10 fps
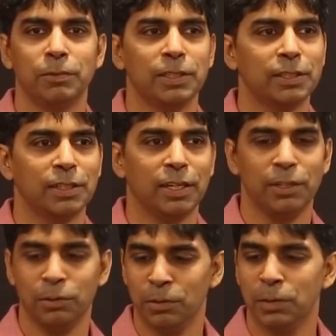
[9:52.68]
What? I
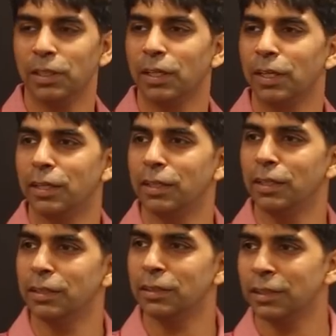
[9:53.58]
don't know what the clicker
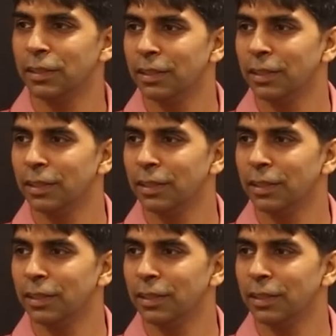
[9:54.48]
does.